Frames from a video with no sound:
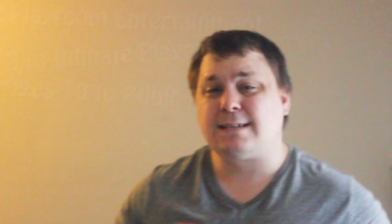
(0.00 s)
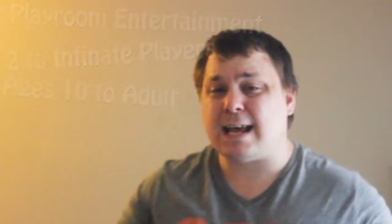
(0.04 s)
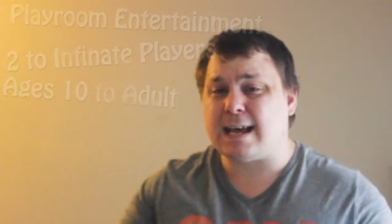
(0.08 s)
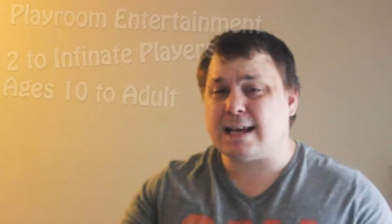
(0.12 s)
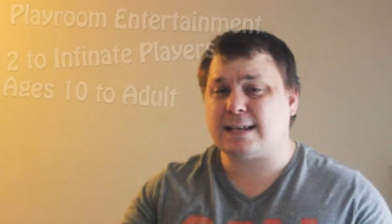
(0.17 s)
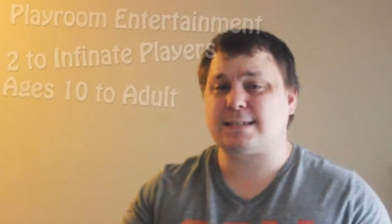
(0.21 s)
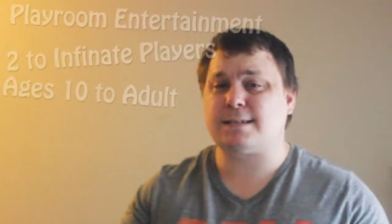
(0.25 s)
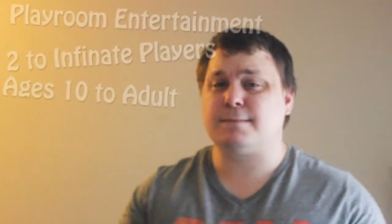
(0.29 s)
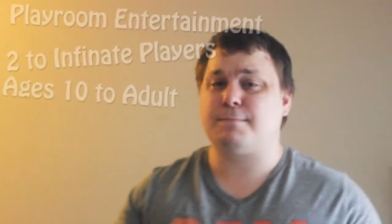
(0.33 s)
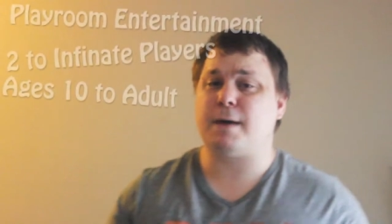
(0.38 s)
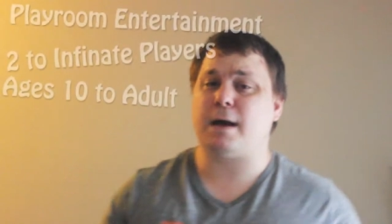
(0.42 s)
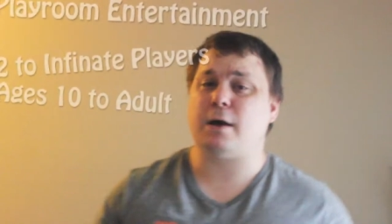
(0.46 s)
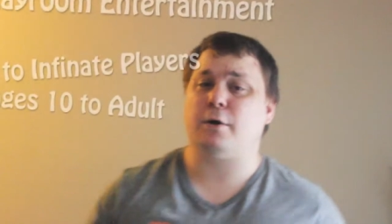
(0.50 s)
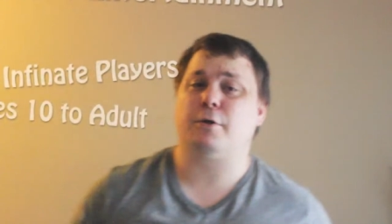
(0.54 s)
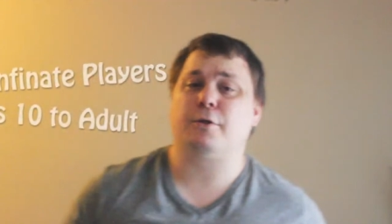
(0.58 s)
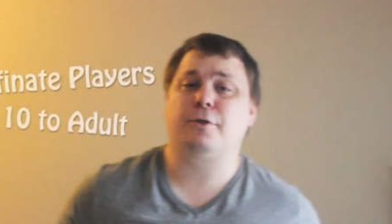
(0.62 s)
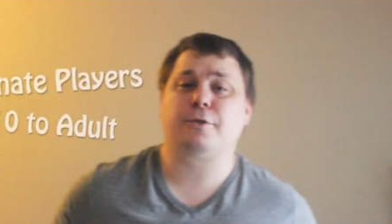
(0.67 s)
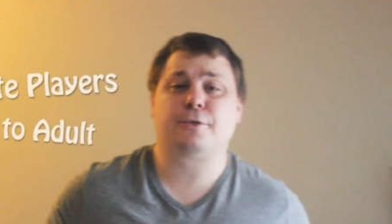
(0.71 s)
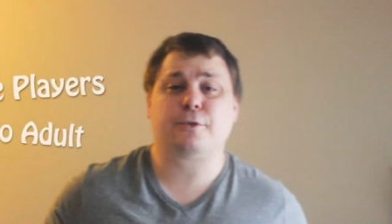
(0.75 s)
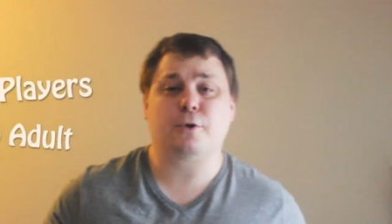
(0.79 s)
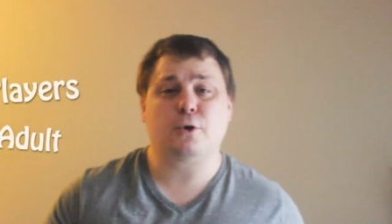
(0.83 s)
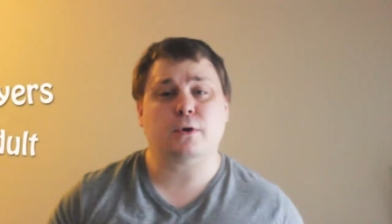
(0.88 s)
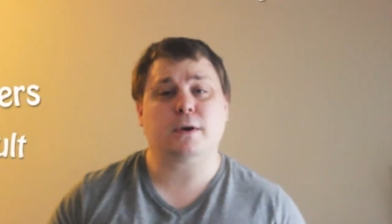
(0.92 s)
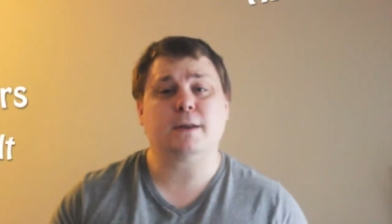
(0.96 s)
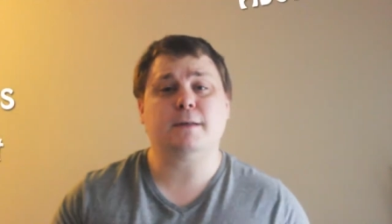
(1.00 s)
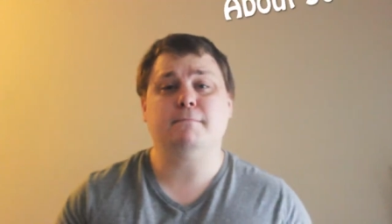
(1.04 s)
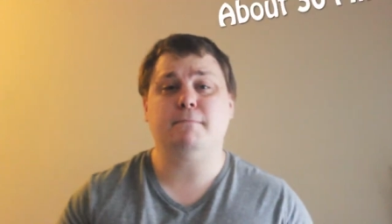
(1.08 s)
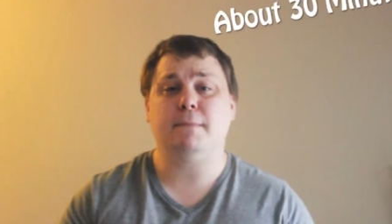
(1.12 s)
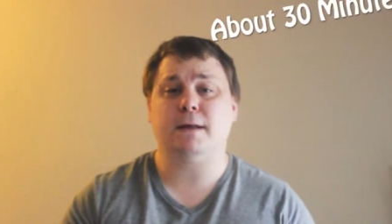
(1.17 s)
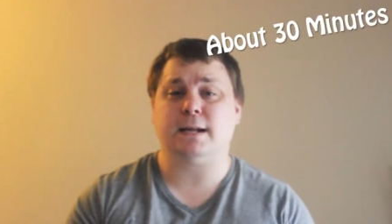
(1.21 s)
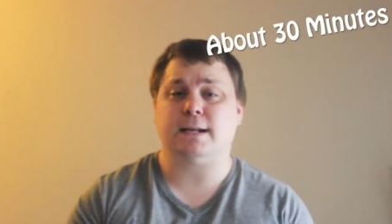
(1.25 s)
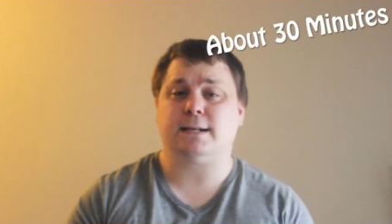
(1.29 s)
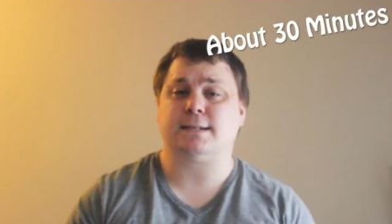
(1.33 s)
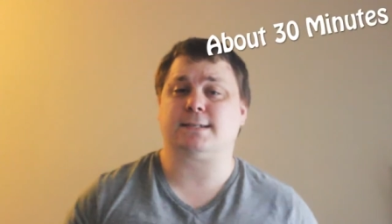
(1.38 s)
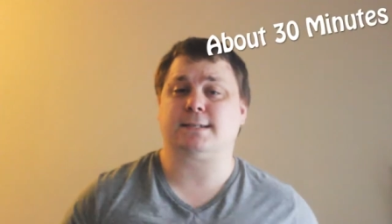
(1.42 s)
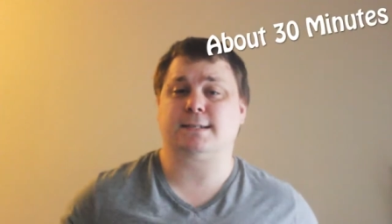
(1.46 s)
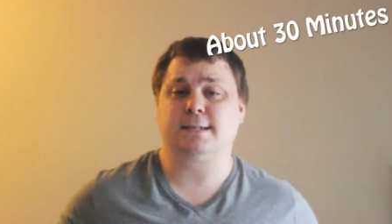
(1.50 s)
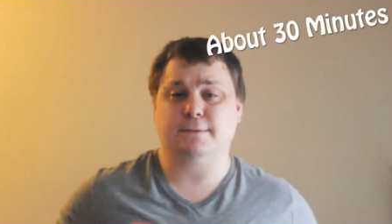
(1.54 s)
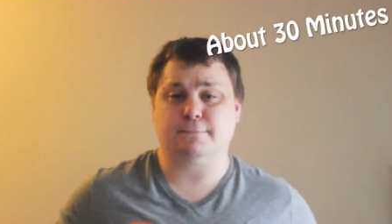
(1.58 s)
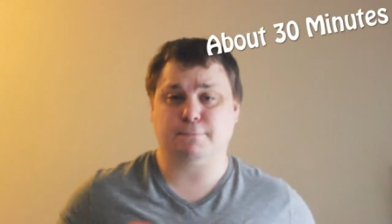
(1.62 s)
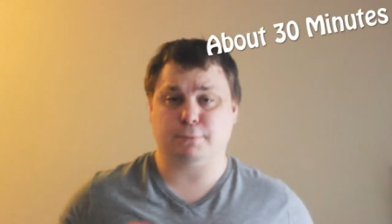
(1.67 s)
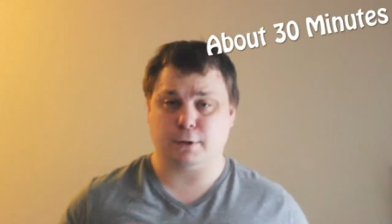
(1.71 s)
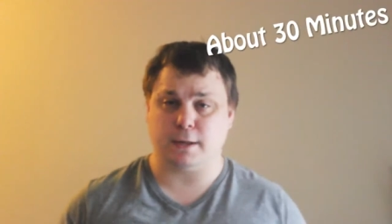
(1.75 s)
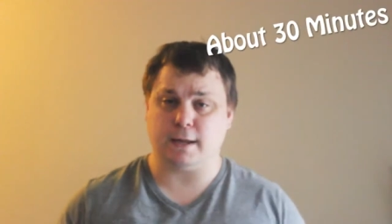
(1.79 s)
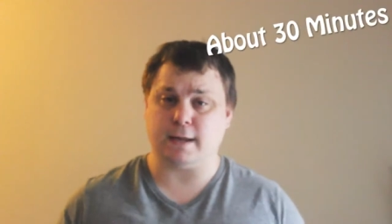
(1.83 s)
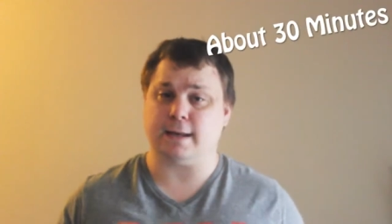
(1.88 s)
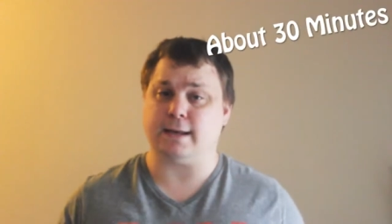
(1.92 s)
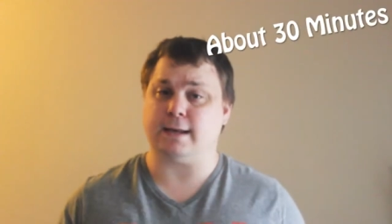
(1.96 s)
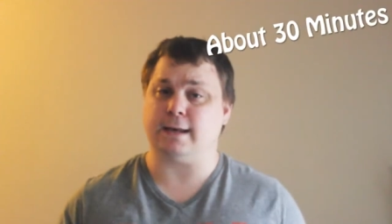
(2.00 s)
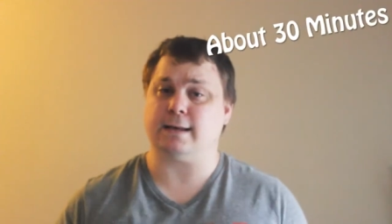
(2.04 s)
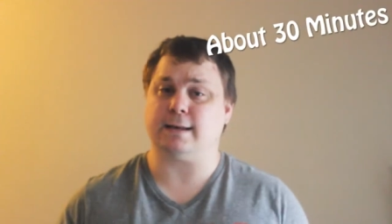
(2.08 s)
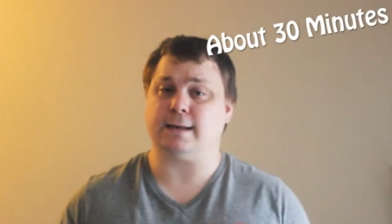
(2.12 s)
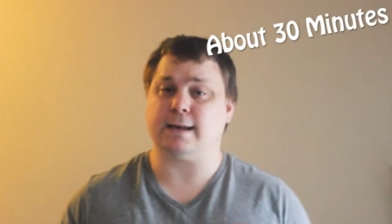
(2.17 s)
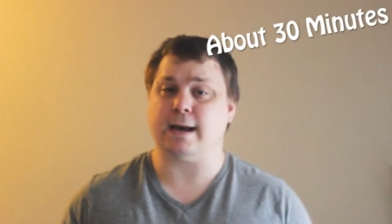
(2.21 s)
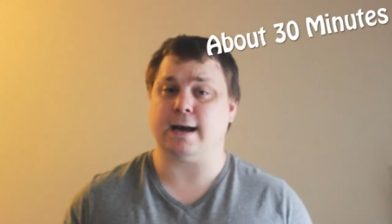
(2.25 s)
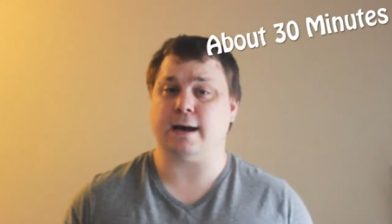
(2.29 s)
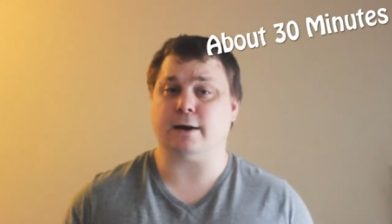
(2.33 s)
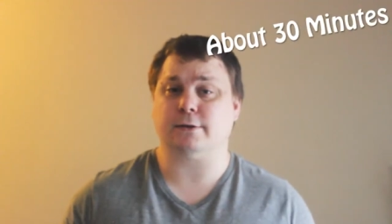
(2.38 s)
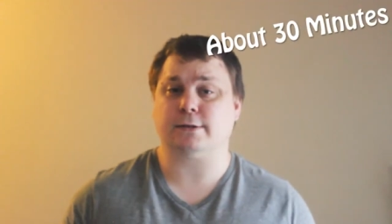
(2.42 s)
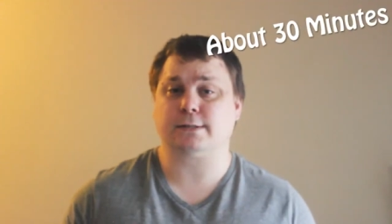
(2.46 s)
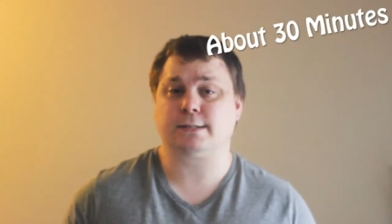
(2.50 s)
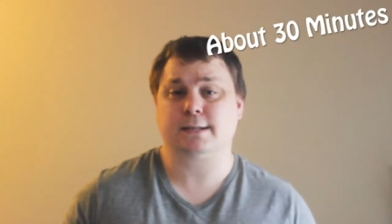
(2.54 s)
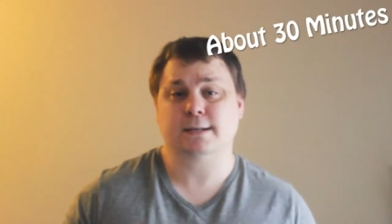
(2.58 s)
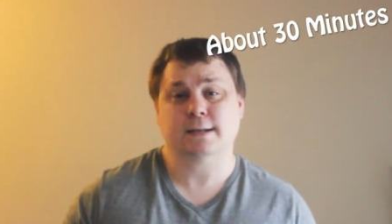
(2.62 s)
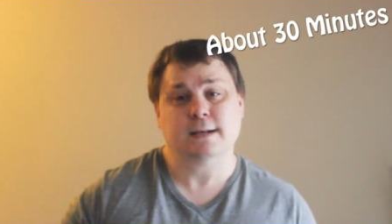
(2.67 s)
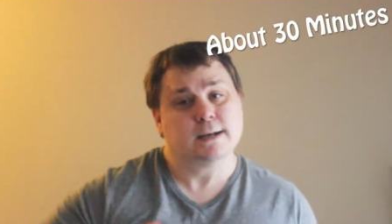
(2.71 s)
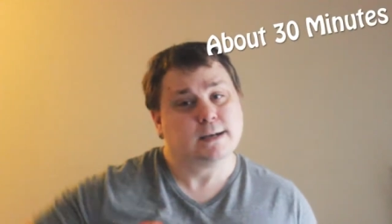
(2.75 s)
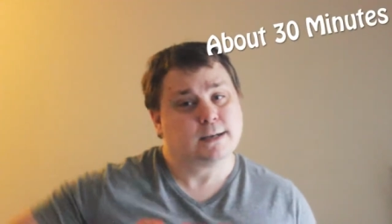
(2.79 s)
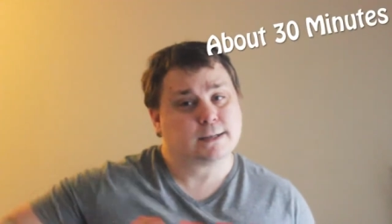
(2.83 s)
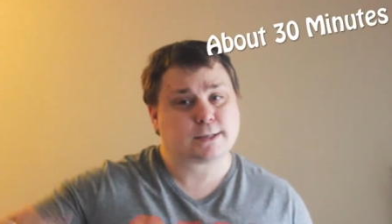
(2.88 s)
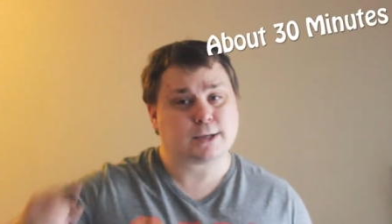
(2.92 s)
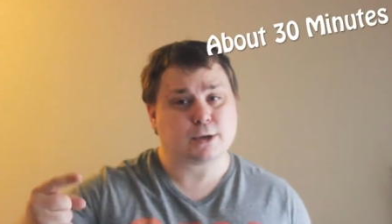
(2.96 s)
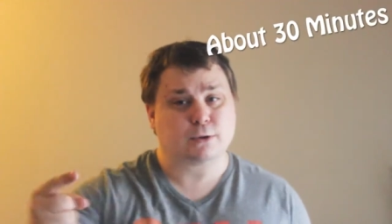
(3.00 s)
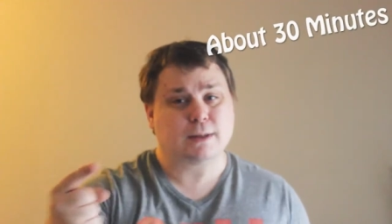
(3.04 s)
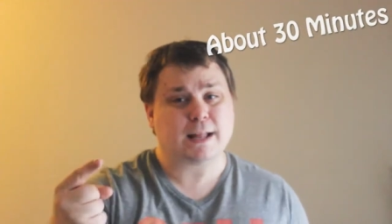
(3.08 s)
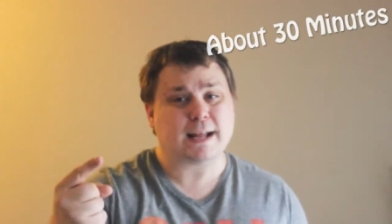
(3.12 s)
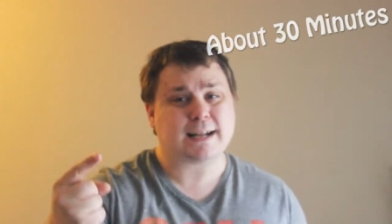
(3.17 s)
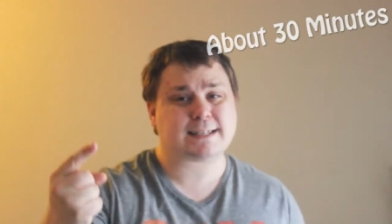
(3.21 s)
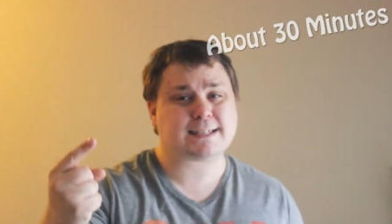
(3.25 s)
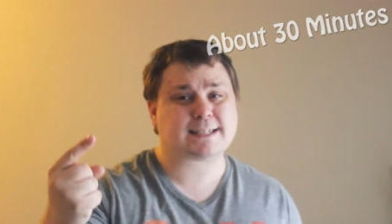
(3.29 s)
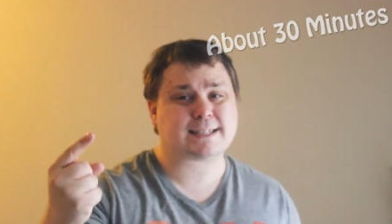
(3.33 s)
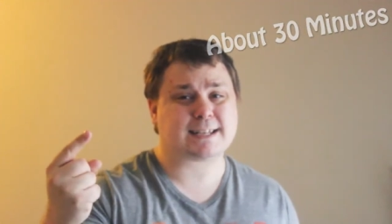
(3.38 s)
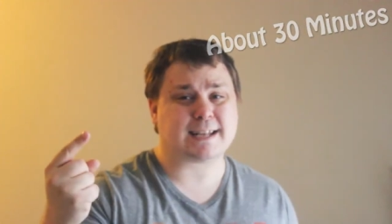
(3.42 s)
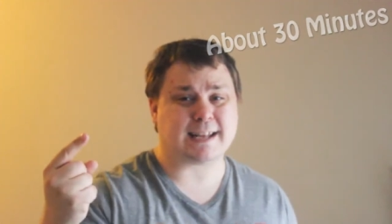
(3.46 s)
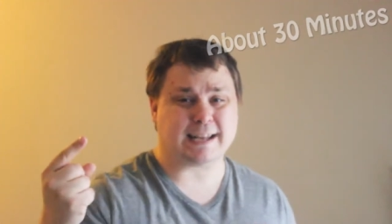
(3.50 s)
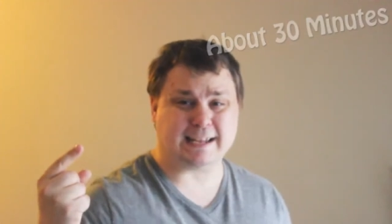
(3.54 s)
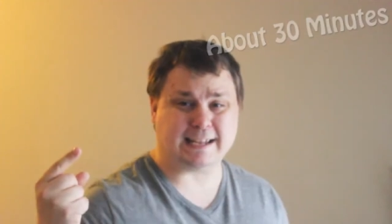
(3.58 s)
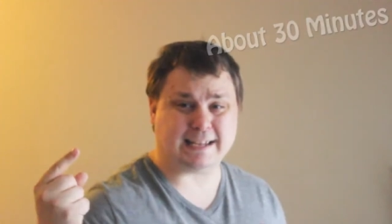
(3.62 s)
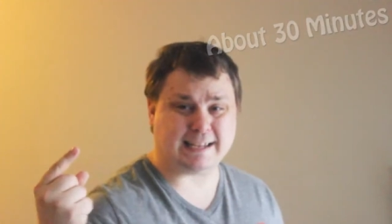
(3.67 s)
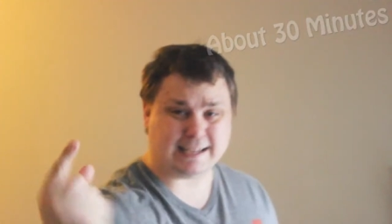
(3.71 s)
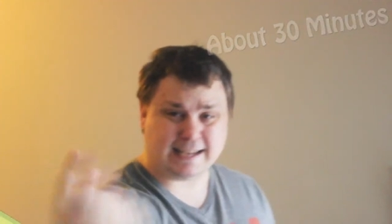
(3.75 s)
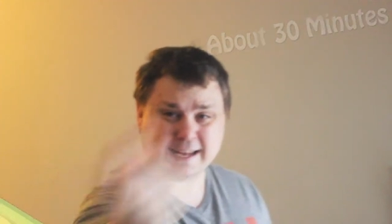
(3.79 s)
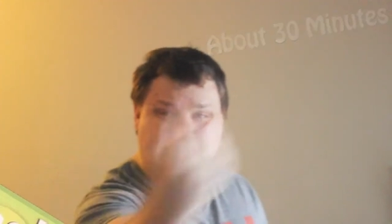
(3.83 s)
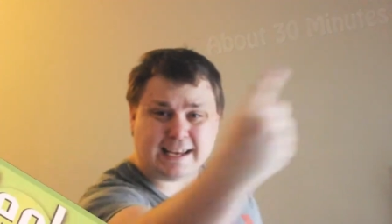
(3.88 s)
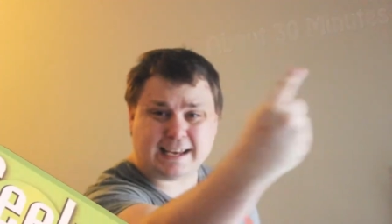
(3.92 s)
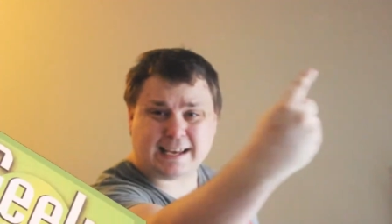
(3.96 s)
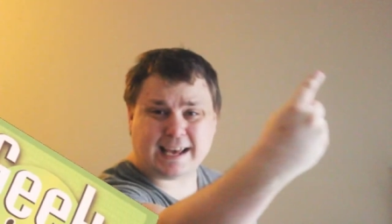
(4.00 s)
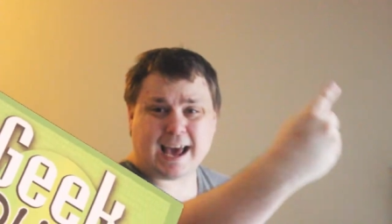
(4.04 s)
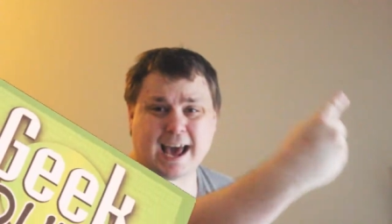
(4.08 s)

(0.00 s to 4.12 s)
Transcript: takes about thirty minutes to play Geek Out, so let's geek